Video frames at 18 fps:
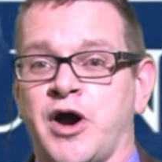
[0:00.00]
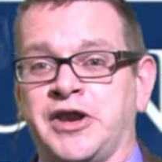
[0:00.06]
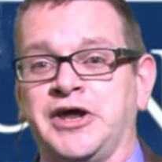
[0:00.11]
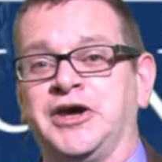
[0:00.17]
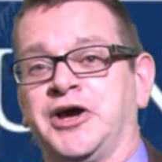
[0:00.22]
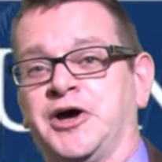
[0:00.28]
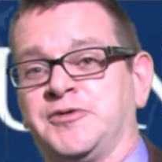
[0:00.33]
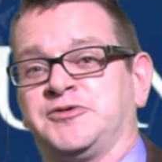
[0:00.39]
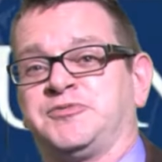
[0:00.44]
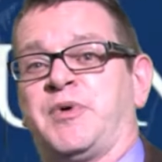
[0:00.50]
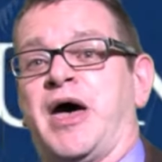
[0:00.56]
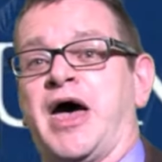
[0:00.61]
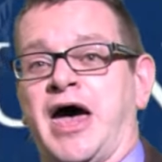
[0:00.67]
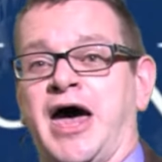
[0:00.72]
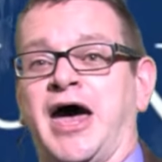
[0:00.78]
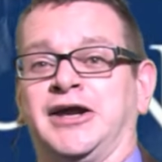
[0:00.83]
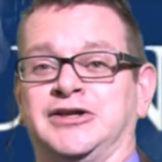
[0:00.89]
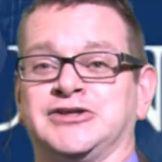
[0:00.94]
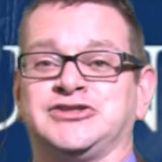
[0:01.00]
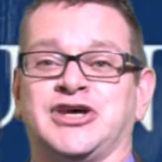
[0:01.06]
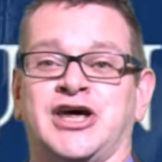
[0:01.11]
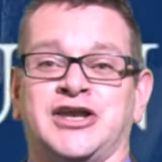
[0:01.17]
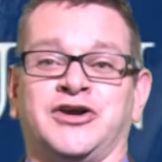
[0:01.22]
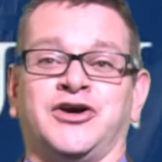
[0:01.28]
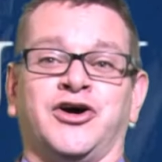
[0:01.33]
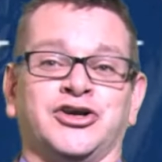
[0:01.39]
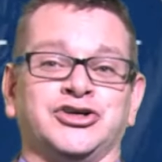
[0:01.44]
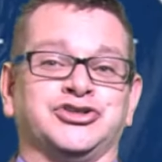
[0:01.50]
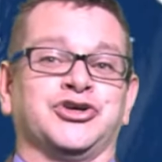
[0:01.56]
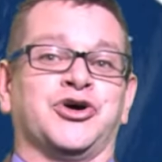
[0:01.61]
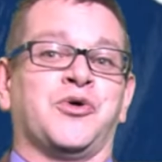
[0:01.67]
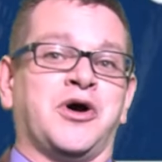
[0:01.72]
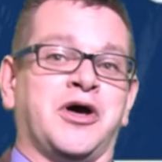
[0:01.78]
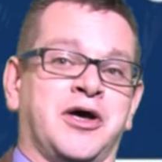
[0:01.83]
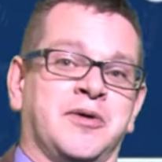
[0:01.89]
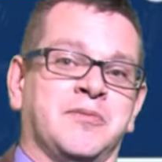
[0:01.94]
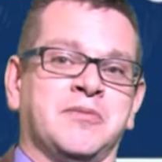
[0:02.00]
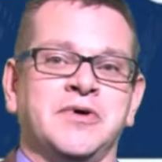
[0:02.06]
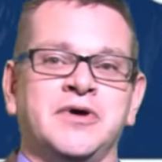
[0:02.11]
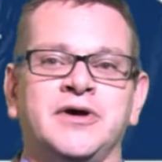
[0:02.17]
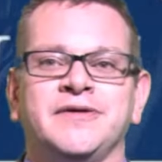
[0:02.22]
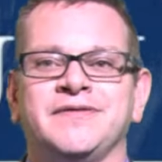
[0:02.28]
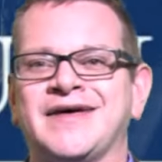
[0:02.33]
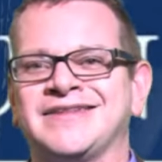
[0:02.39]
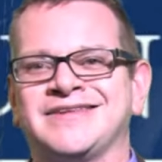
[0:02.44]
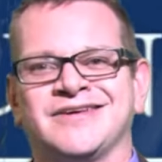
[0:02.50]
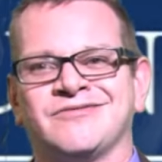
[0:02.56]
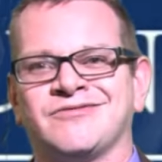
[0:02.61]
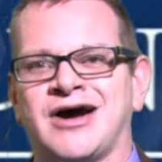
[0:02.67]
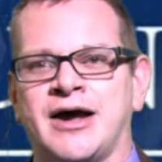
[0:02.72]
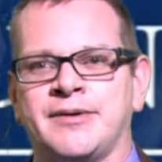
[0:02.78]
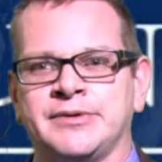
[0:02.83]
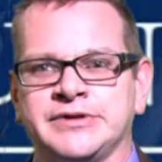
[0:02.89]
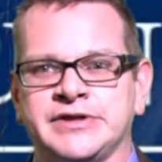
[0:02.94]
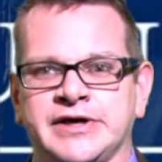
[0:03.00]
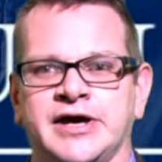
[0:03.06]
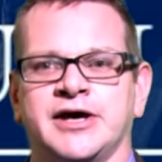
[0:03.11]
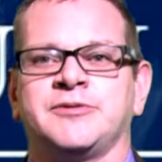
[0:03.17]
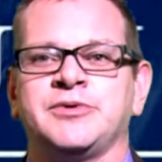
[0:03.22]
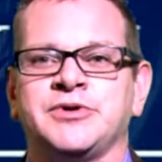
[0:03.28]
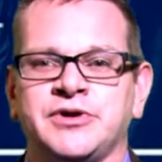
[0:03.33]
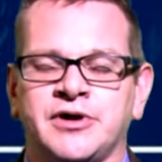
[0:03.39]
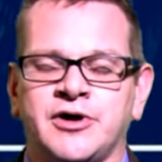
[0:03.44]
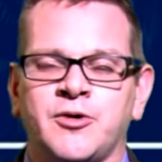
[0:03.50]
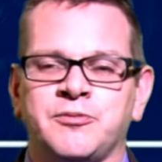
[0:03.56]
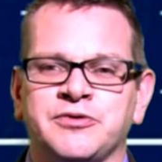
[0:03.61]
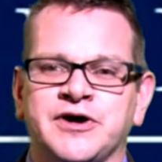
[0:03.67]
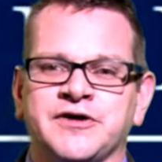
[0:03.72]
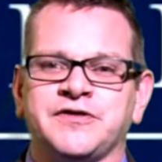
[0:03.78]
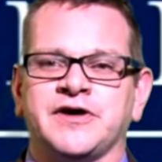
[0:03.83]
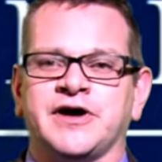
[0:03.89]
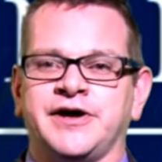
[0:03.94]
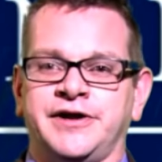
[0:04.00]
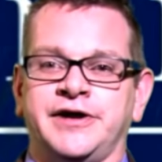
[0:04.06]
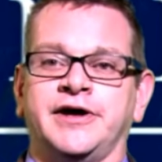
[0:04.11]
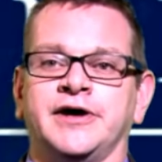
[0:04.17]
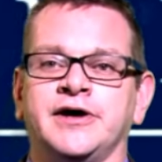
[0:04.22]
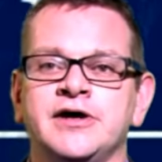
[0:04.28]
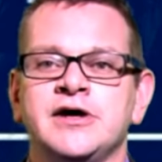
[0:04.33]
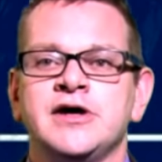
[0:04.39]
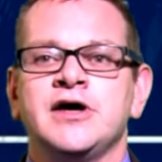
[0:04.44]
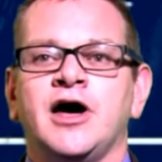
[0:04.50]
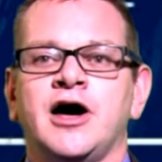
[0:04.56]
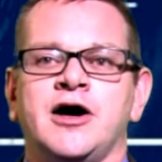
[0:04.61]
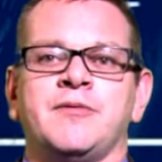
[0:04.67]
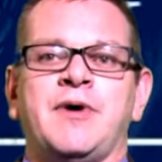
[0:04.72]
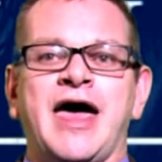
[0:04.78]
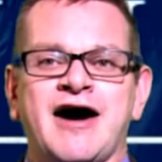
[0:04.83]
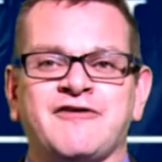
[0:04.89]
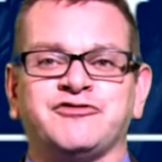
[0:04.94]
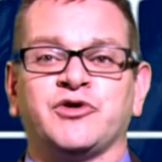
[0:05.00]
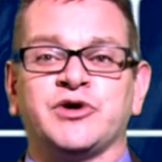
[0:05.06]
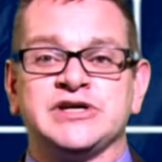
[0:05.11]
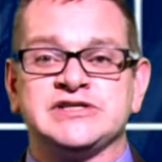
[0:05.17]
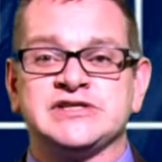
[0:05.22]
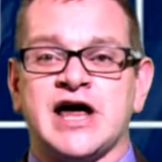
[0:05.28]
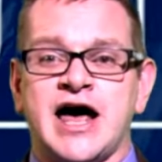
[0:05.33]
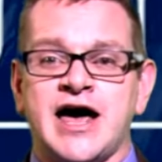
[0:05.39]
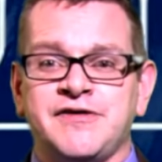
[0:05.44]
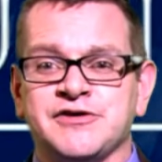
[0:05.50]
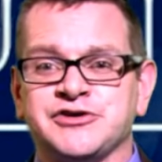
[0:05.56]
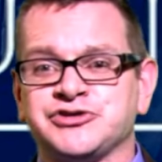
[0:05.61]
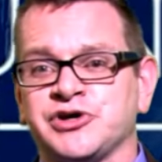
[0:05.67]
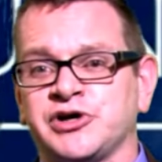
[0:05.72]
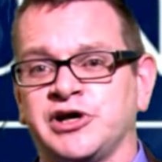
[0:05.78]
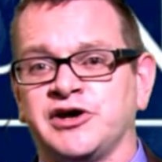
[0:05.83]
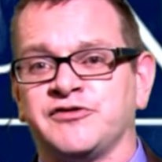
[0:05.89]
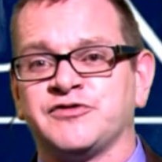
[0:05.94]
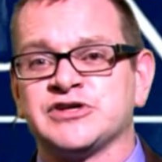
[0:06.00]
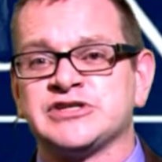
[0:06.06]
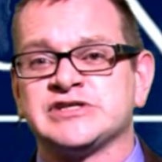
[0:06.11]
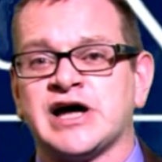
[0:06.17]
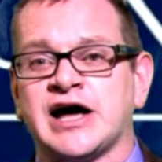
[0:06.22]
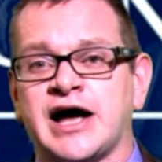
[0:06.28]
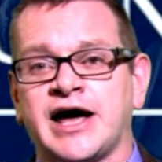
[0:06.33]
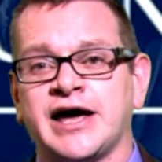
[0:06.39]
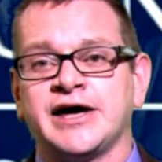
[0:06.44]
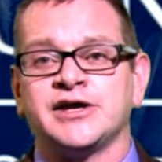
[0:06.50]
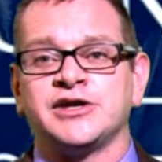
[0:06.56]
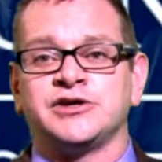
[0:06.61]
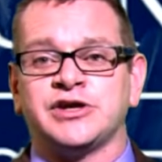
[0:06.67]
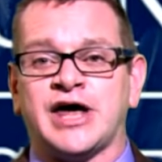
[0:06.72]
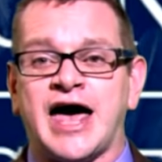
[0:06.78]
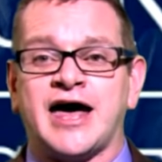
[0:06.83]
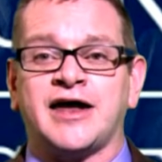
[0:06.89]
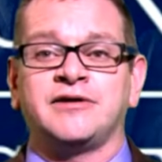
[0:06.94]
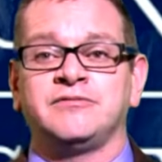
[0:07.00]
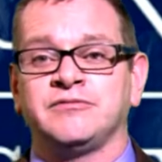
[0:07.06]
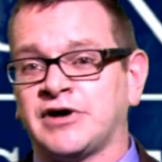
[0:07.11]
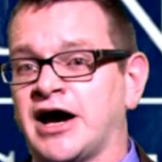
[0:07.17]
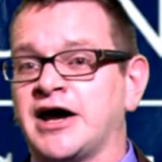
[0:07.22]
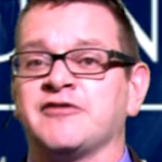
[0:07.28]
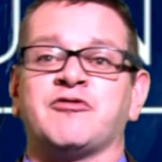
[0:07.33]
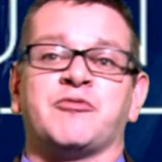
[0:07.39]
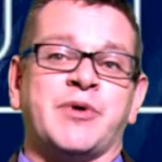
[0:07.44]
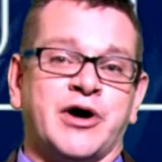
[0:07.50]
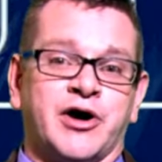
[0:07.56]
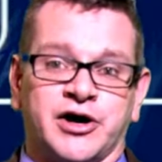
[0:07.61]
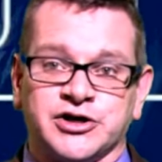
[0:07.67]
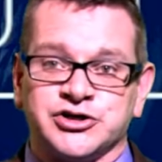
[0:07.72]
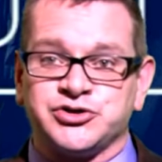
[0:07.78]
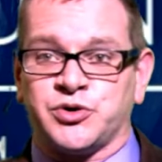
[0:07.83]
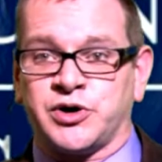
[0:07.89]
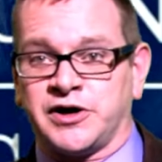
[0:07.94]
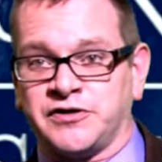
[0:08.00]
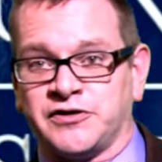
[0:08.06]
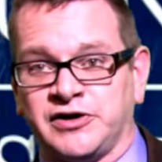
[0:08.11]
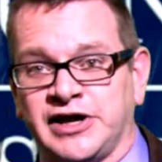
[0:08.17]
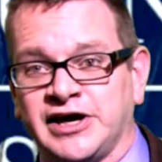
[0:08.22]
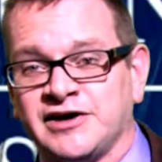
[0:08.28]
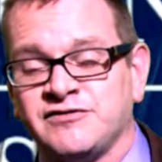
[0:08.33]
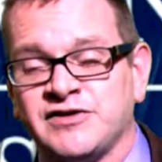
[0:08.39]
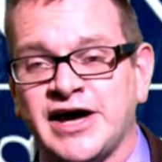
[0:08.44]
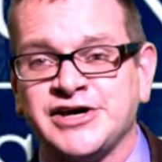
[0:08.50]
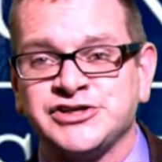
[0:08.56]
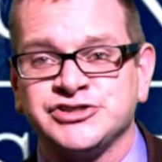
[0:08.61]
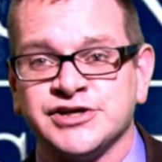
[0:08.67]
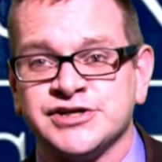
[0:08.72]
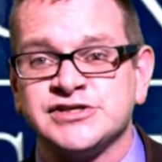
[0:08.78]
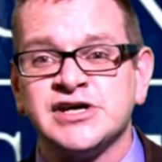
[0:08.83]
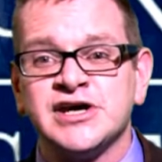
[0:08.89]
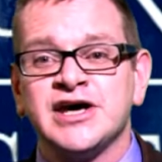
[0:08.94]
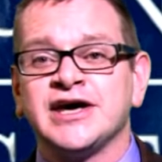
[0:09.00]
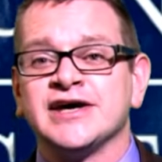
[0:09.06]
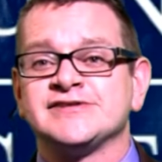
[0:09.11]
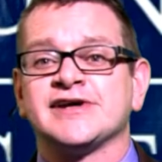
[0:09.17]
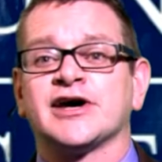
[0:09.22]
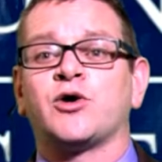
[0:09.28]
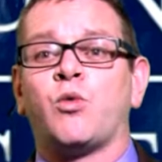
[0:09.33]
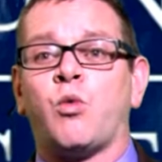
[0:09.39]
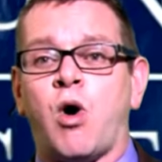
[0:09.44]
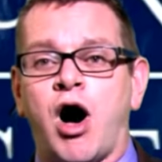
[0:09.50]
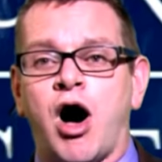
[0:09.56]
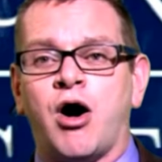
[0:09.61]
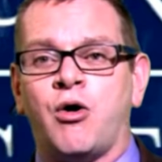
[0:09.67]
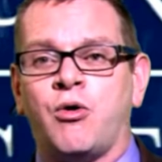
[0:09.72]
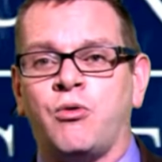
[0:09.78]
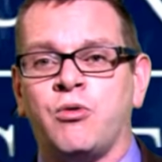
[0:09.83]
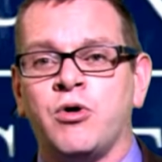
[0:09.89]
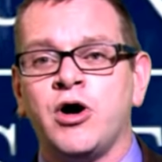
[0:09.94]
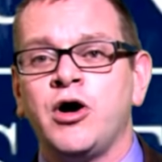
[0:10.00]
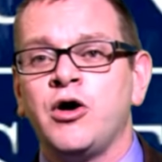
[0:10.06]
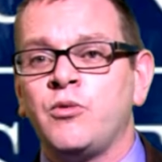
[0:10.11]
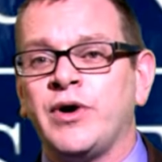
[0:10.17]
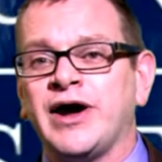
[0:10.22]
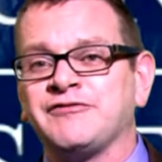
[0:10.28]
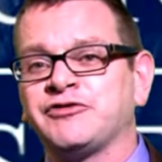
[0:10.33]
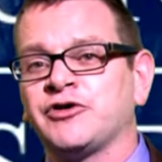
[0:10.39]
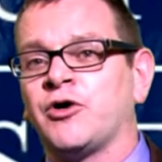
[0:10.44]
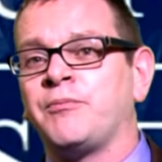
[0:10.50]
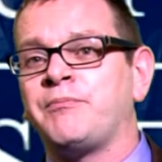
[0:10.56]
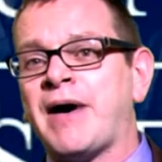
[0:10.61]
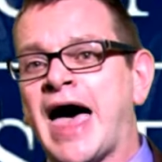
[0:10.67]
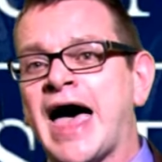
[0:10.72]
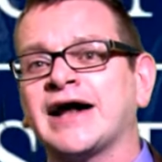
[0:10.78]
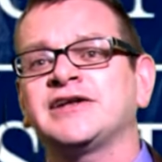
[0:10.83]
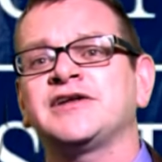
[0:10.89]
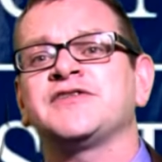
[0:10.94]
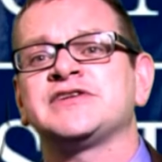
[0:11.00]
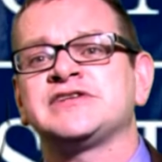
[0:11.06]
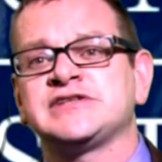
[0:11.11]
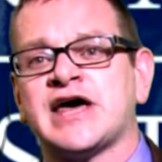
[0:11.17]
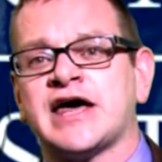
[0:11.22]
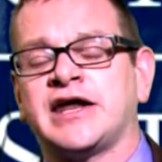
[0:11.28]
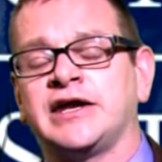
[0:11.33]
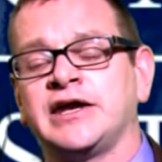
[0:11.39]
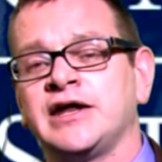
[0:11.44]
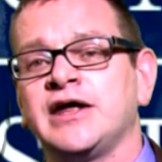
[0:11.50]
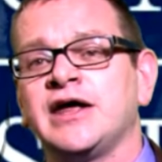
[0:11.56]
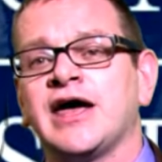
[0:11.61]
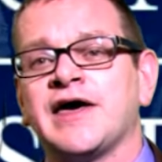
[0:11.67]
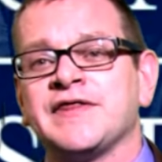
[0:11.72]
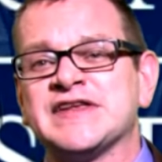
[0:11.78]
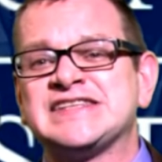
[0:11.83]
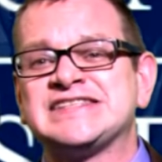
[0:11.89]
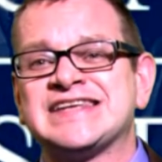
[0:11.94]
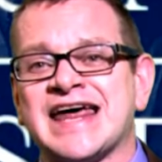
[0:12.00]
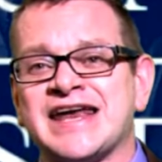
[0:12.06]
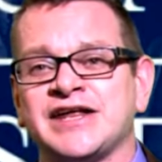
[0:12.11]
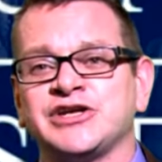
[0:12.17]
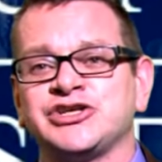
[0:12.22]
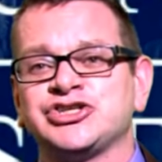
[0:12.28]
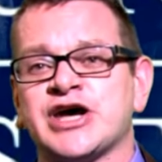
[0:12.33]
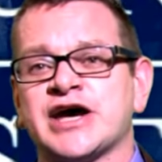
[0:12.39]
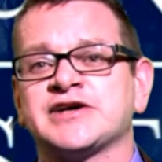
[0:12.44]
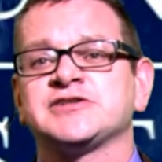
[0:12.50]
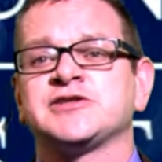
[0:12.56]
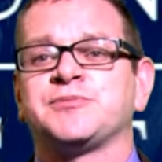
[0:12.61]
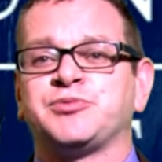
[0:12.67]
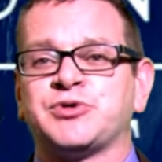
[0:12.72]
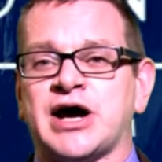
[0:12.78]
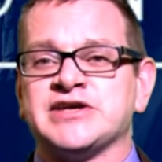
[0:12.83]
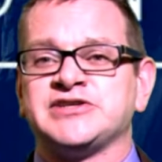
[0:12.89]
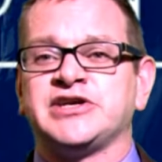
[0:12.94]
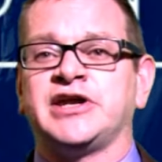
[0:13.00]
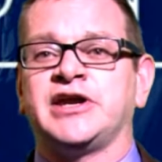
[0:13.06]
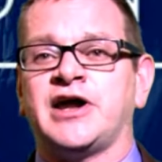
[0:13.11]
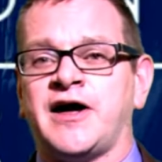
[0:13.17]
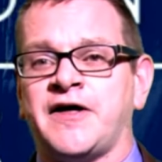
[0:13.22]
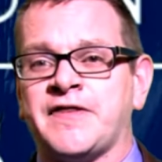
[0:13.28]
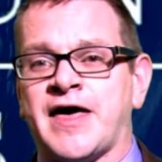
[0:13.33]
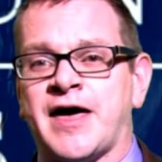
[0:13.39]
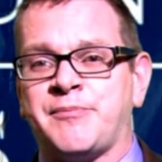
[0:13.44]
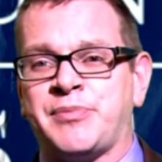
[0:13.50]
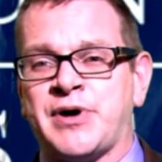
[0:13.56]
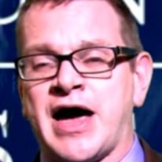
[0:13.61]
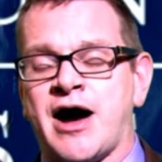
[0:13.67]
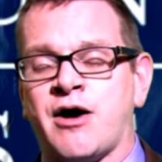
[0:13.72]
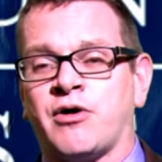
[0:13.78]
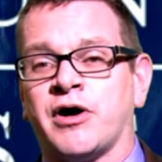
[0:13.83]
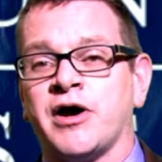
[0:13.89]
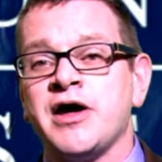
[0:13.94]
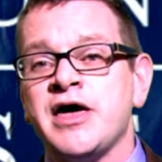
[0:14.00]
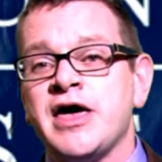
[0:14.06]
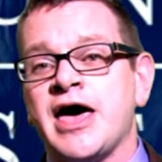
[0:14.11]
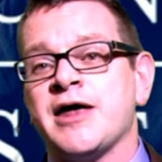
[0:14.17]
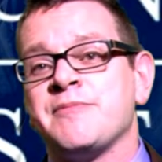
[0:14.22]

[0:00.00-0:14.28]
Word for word: When he comes back, the Senate's going to show him that didn't rhyme at the end, but I hope you get the idea. Um, after he signed the Treaty of Versailles and had kind of America joining the League of Nations, it's like, whoa, we have to go back to the Senate, and the Senate checks the president on that power.